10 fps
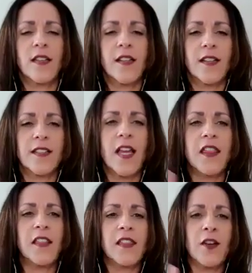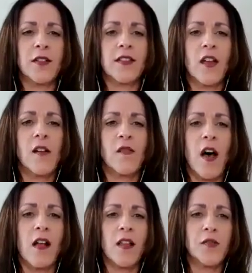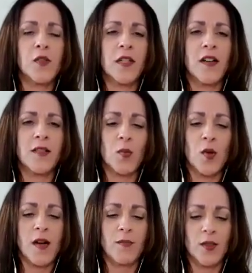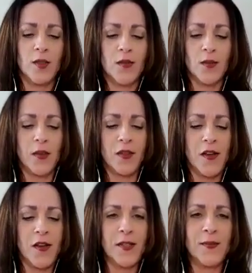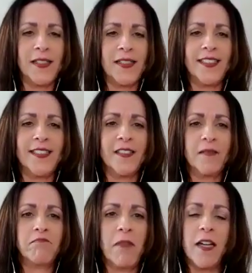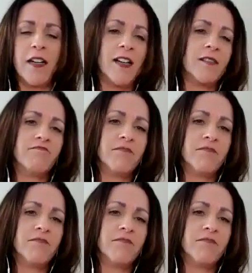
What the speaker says: say, because I think they could solve all of Utah's problems with all their money. I don't know.